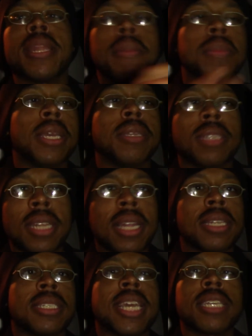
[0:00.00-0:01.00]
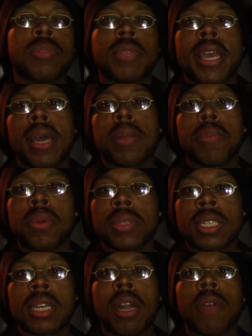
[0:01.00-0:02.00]
He, he takes him down, pulls
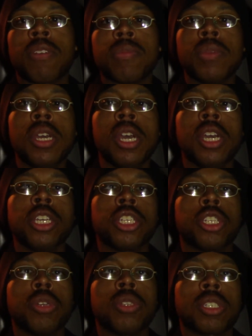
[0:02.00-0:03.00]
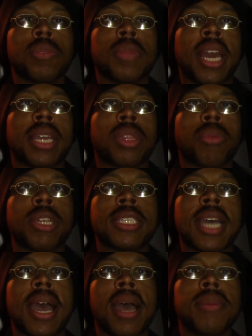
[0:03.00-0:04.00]
the gun off him, shoots him like three
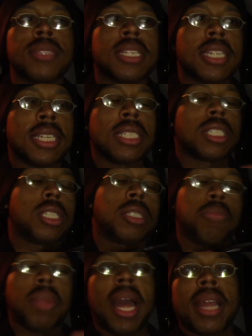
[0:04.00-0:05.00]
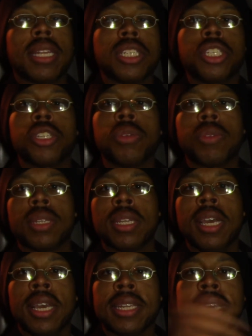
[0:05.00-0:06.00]
times, and then he's just blindly shooting.
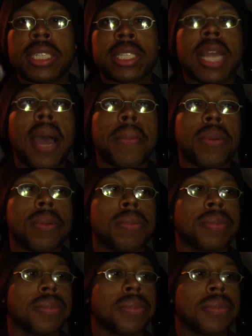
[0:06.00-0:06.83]
They stop him,